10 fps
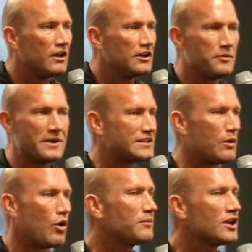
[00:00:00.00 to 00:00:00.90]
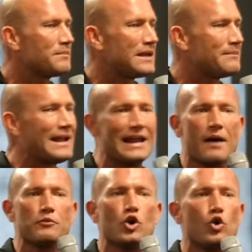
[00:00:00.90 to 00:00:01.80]
And you may say, Well, I'm going to be me. And
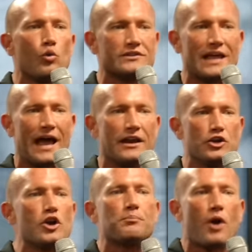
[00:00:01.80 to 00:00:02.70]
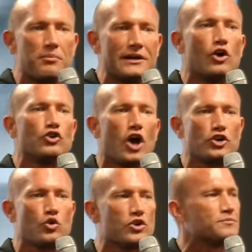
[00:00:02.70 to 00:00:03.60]
I'm cool with that. You could probably go
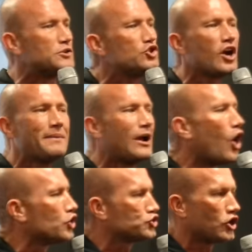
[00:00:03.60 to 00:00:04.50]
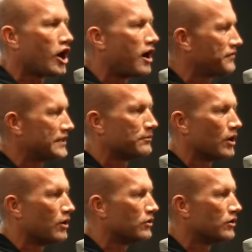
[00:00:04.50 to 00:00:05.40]
knock doors, but you got to be ultra confident,
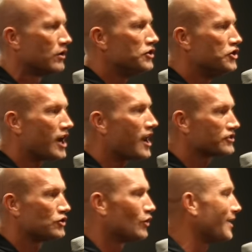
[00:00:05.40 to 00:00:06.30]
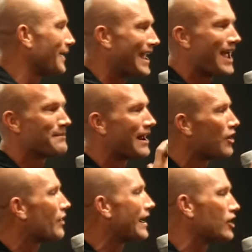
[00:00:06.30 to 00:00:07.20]
bro. You got to knock the door to you like, Hey, man, I
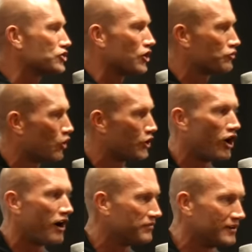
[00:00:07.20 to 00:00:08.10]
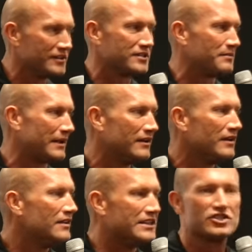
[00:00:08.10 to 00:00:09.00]
know the hair is going to throw you off. listen to me.
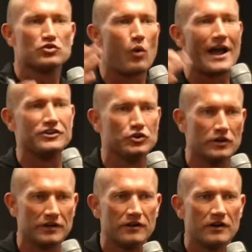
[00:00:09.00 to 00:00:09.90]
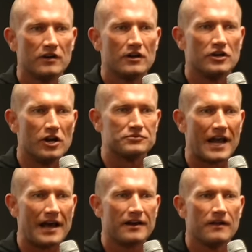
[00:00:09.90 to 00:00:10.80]
This is why I do it. You know what
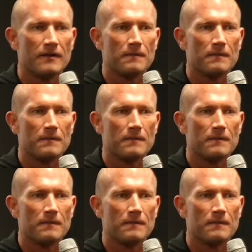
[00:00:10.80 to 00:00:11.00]
I'm saying?